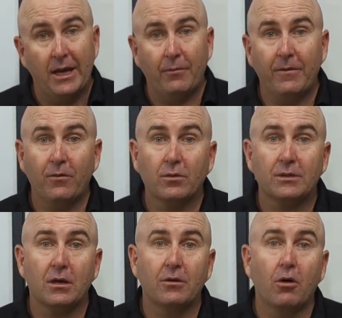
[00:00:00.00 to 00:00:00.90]
We've
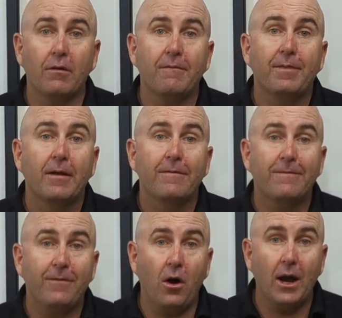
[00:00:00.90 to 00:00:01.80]
also got
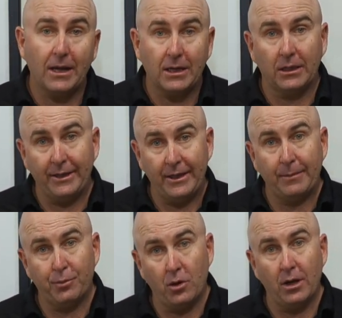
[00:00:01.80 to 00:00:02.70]
fire
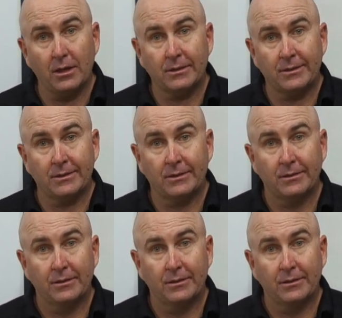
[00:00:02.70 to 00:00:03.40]
cleaning products